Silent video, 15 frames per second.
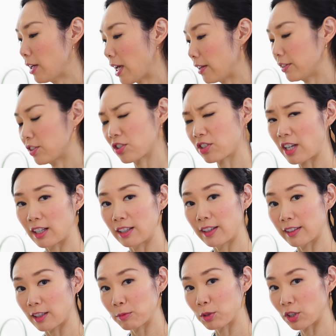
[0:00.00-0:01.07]
and just kind of
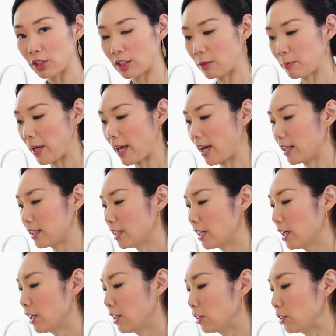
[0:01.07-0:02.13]
let them cook in the pan.
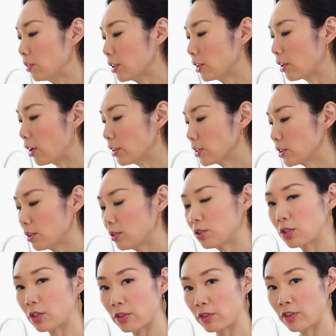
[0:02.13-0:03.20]
You can also
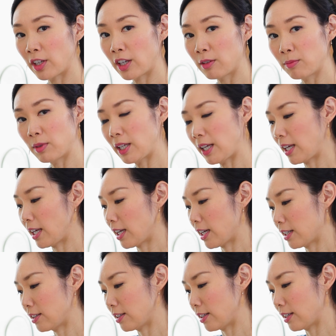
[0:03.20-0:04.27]
turn them
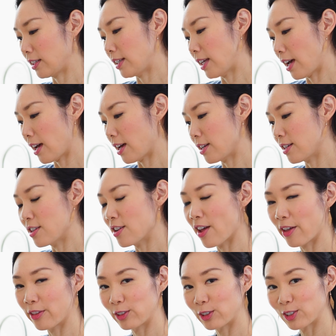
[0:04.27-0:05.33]
and get
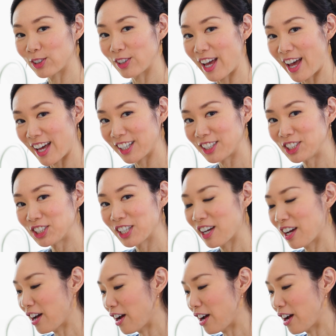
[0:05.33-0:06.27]
another edge